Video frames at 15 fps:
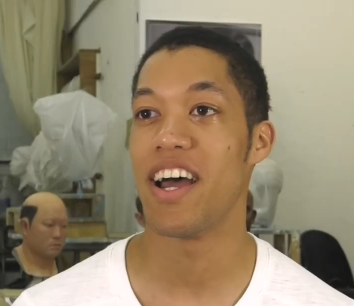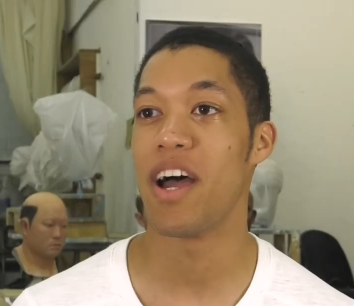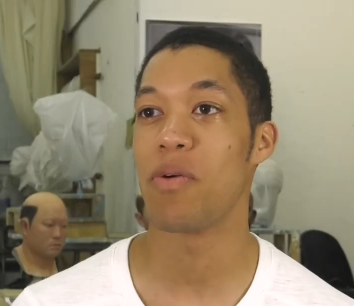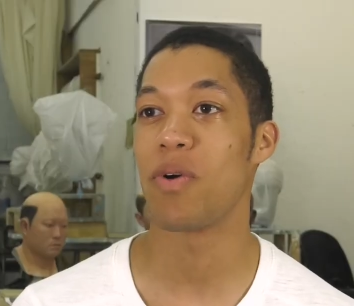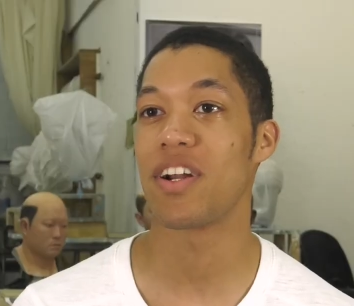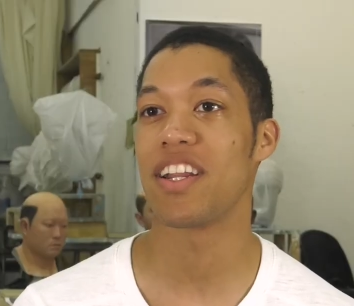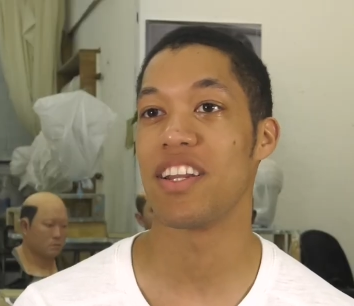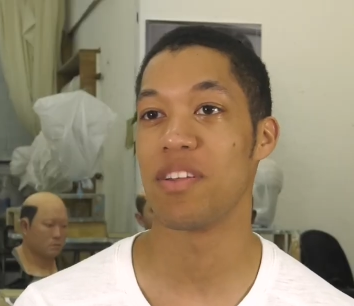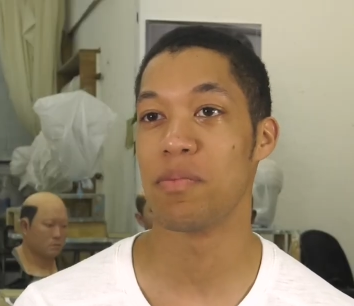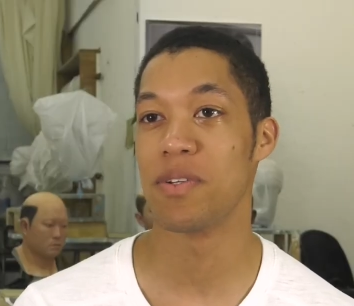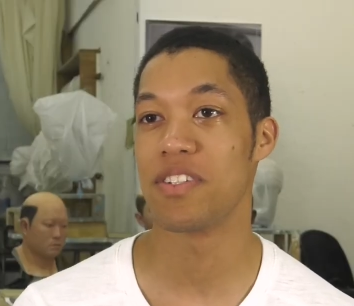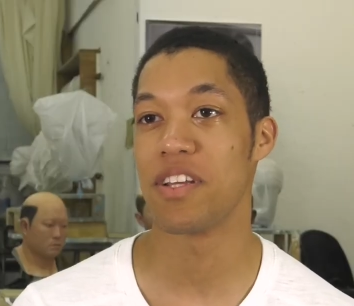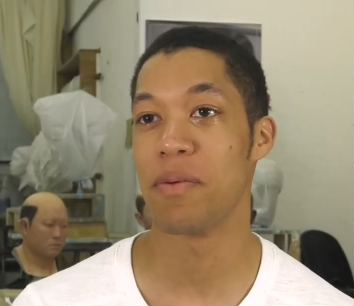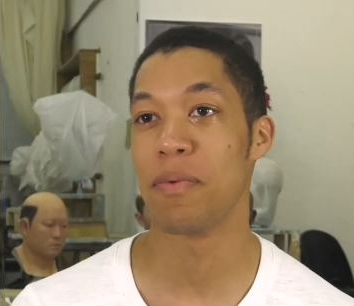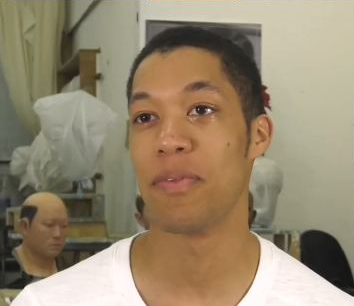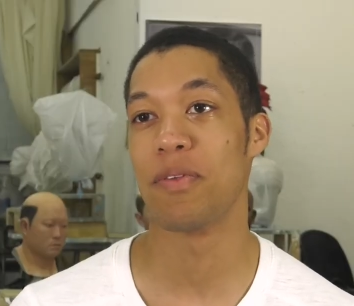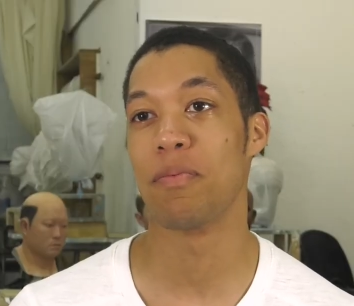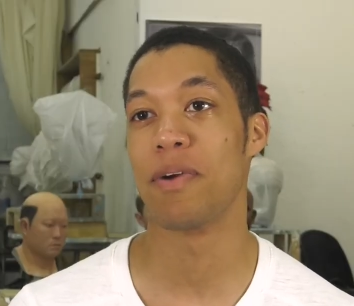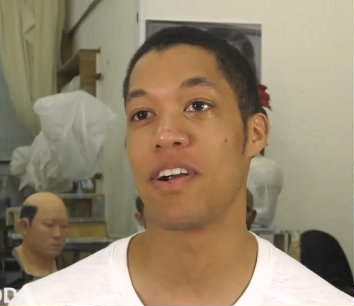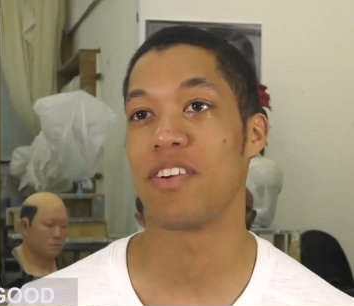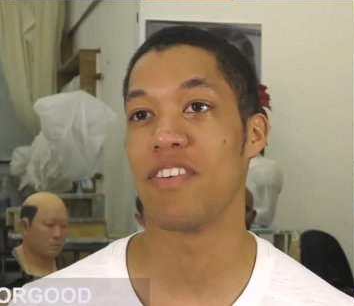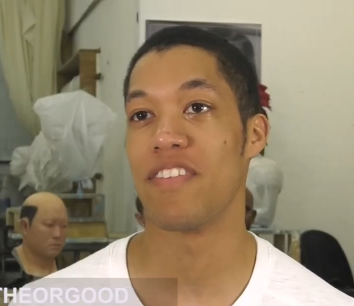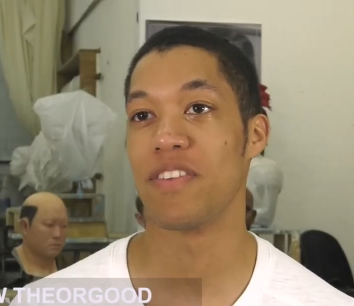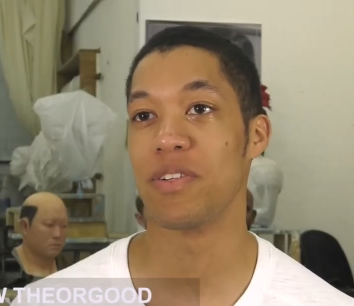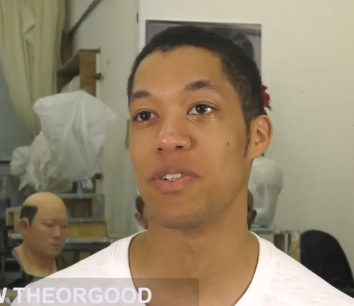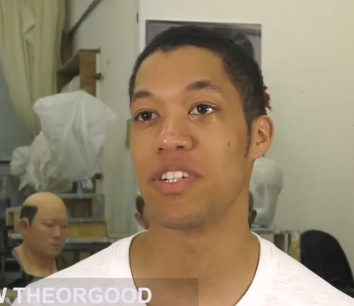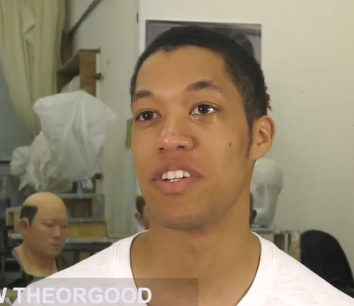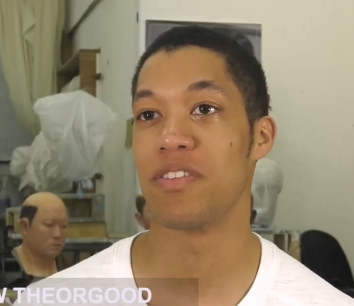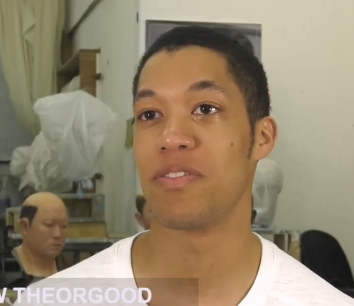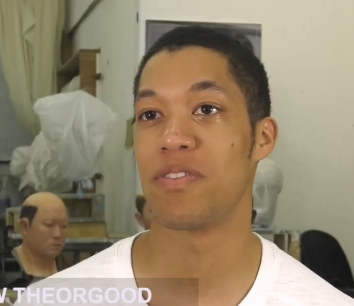Speaker 1: I worked at the Museum of the American
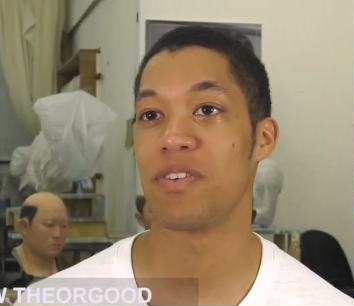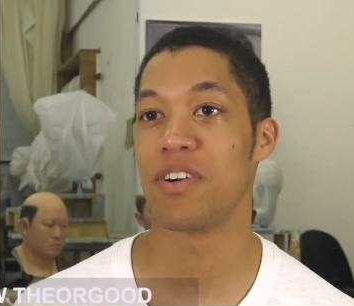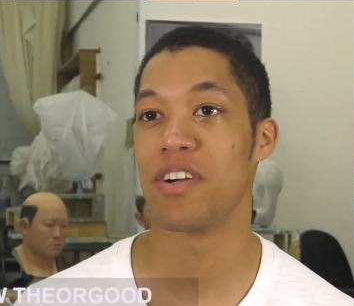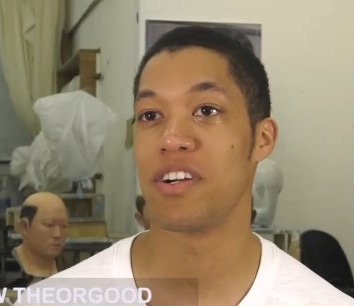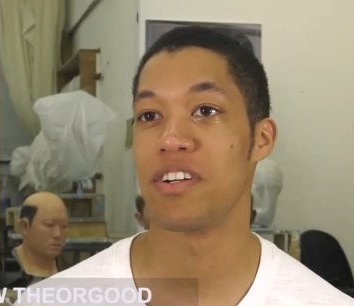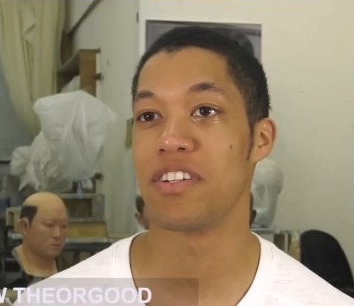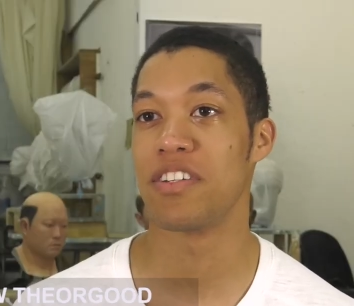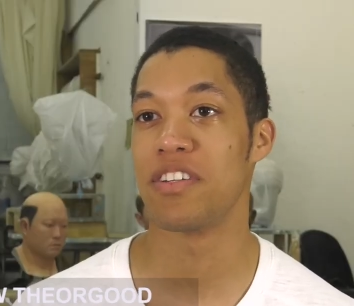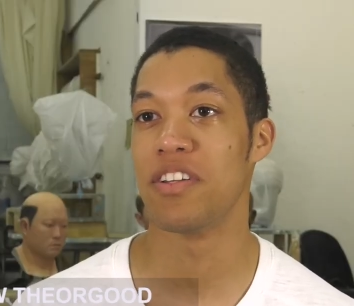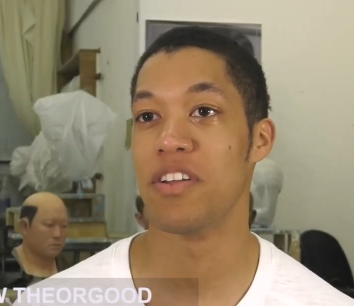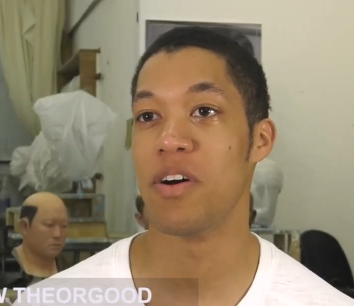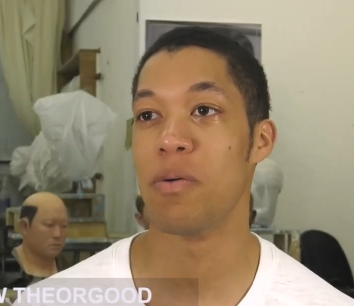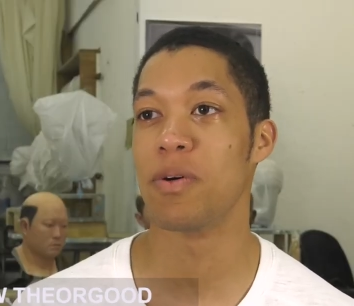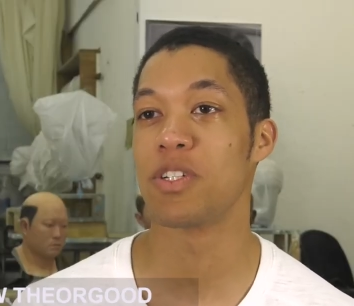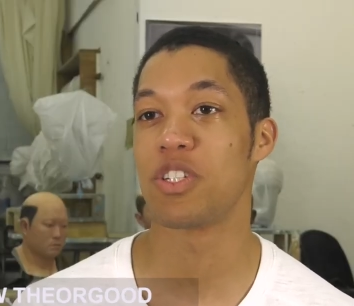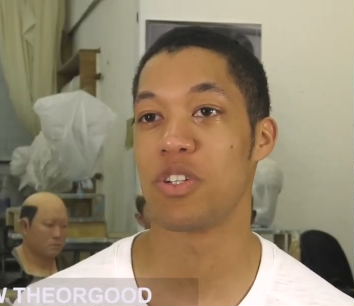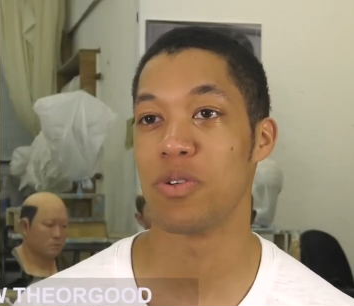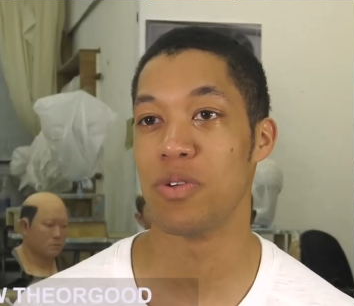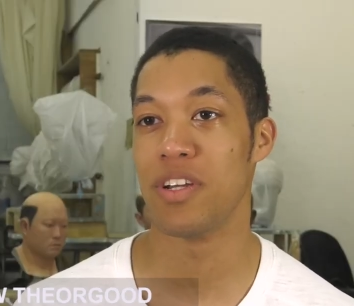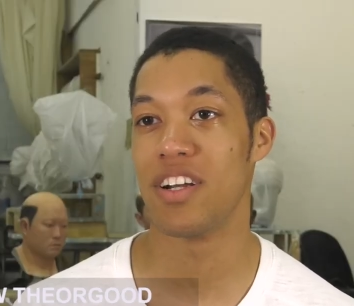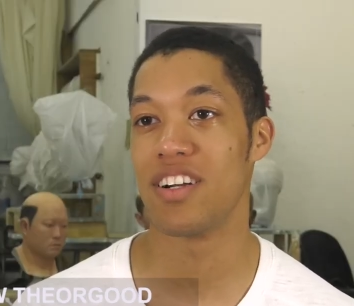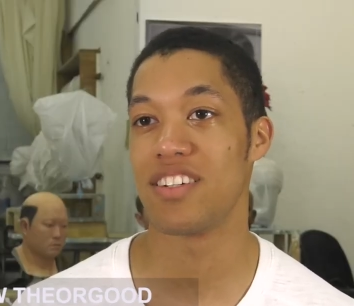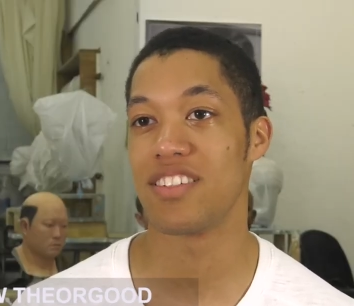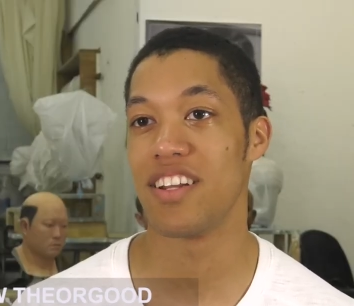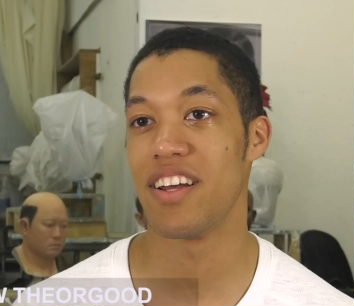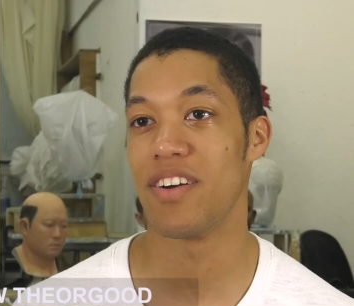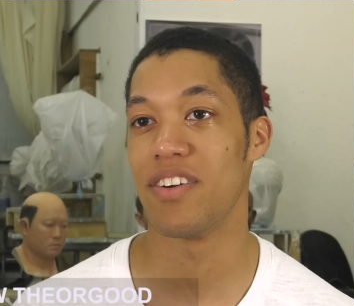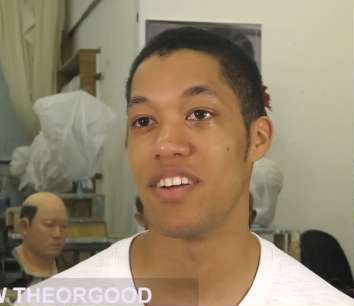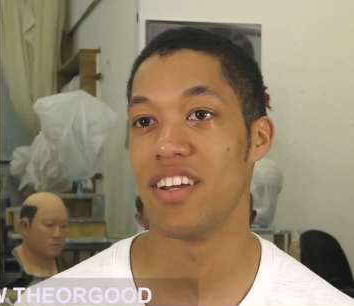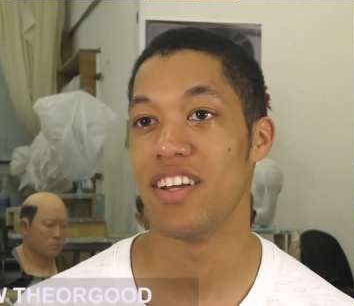Revolution for almost two years
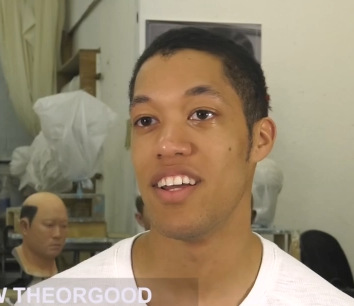now,